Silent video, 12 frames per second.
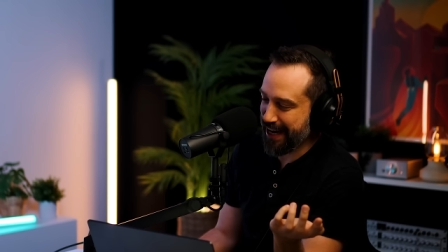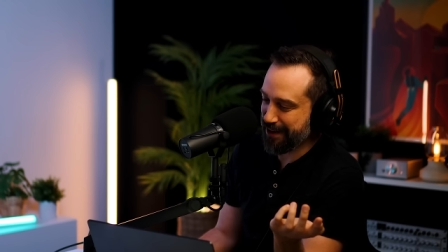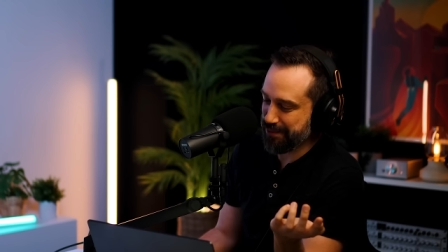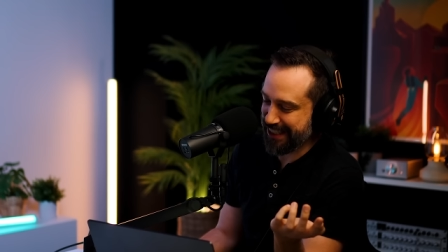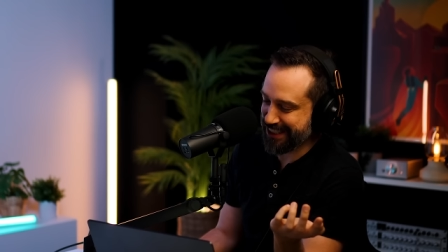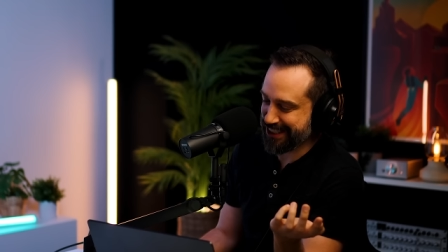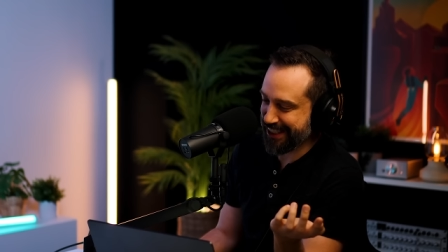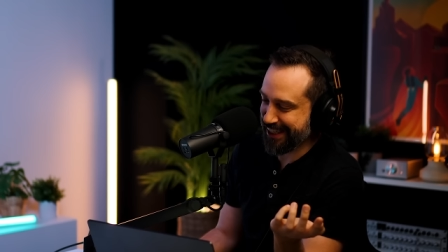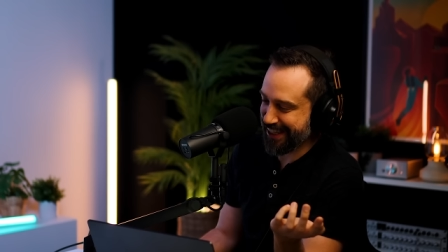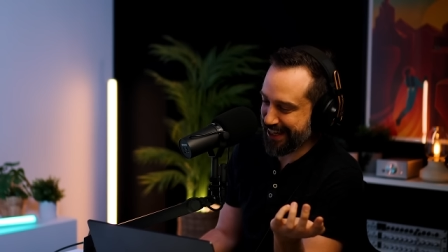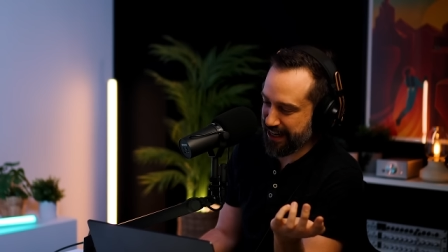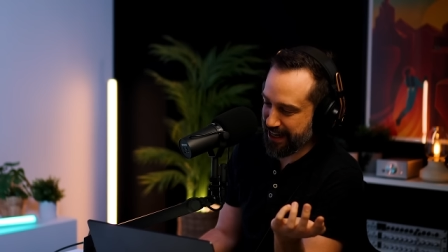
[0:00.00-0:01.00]
bad
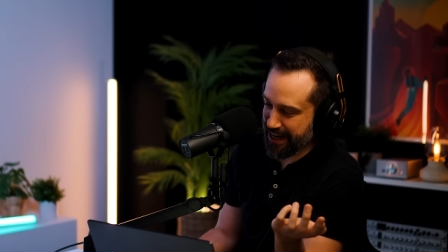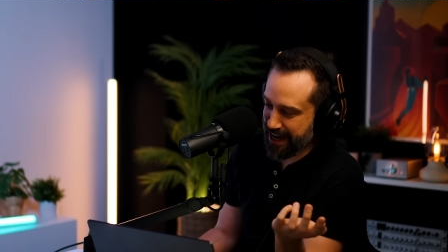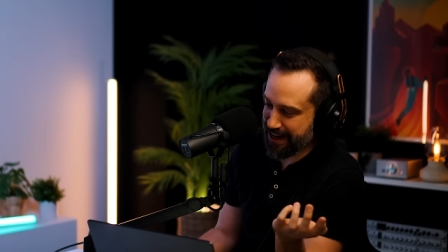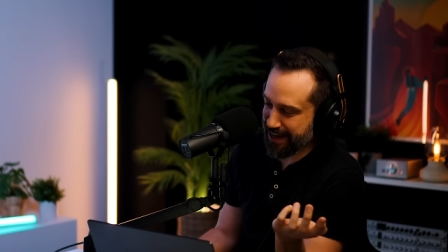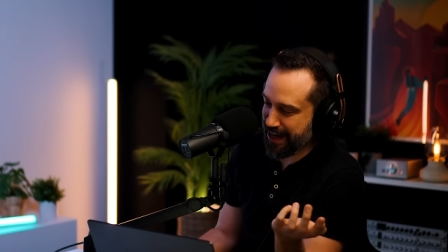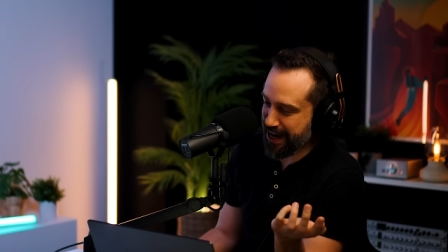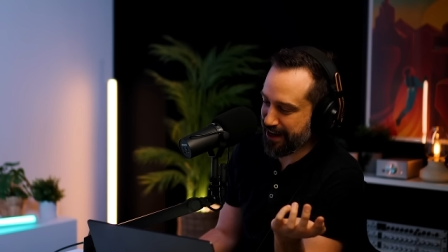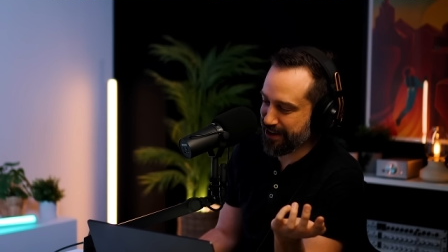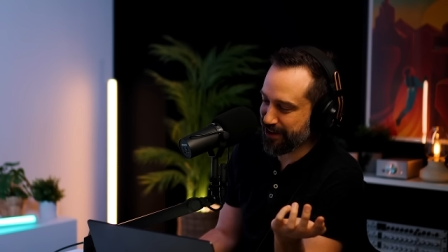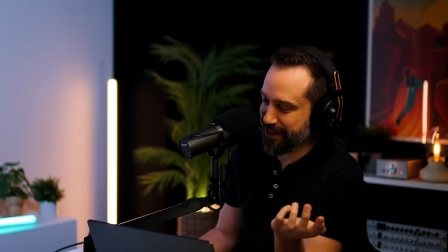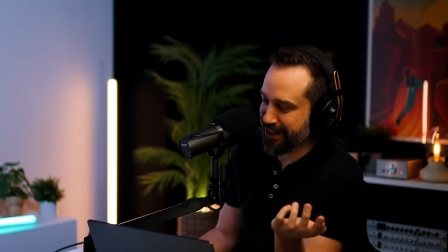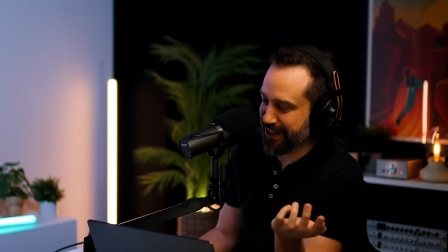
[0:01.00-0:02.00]
picture, and I I had
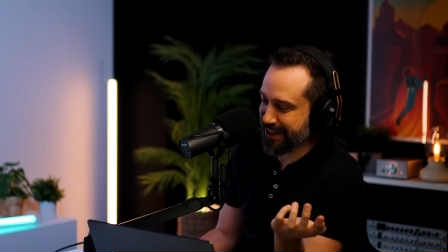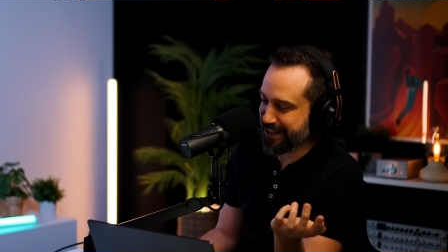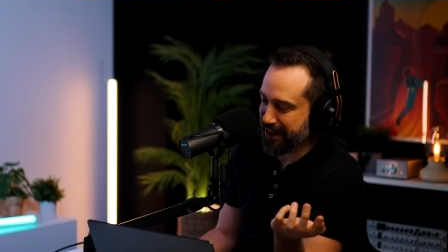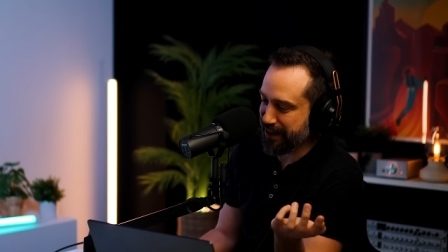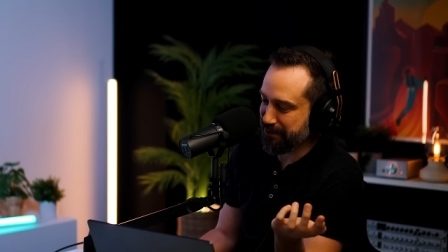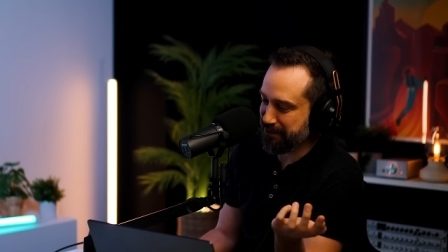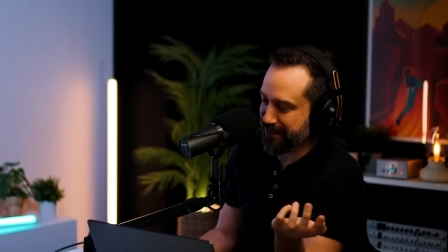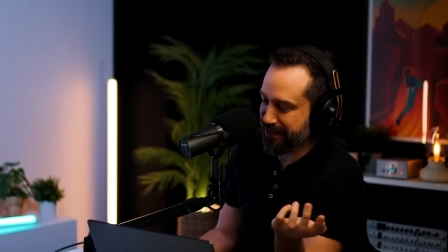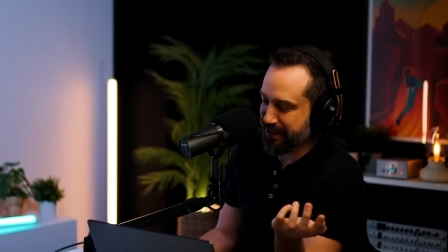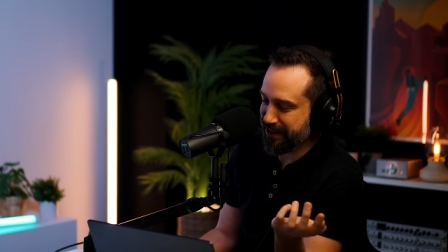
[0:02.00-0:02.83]
it all lined up. You